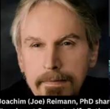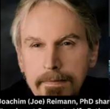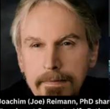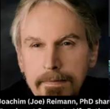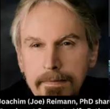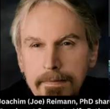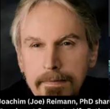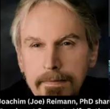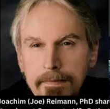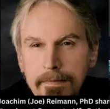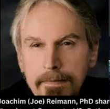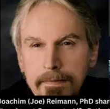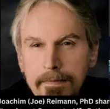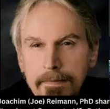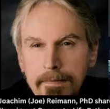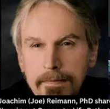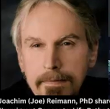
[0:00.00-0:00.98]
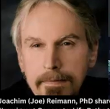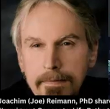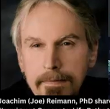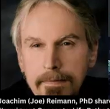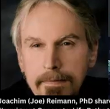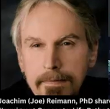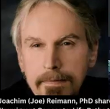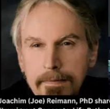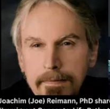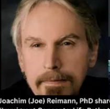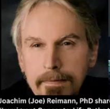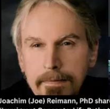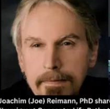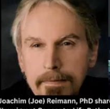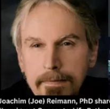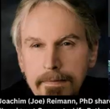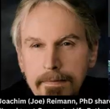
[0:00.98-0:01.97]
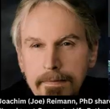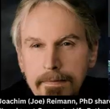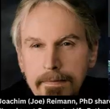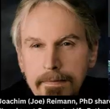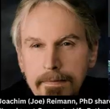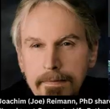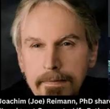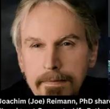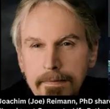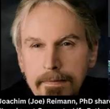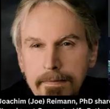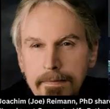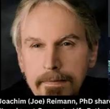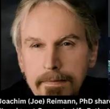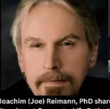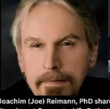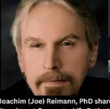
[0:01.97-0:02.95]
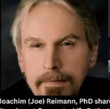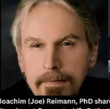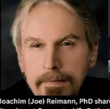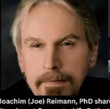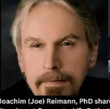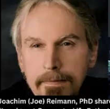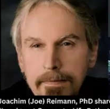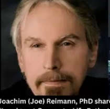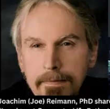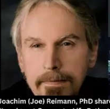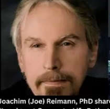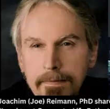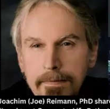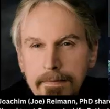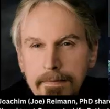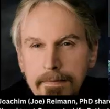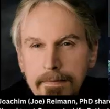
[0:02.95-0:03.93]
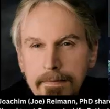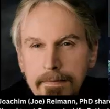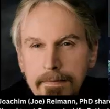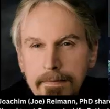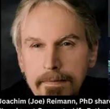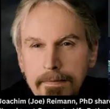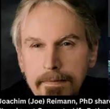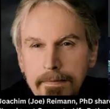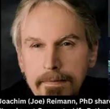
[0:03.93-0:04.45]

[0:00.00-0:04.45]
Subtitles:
This is a still picture; no speech is visible.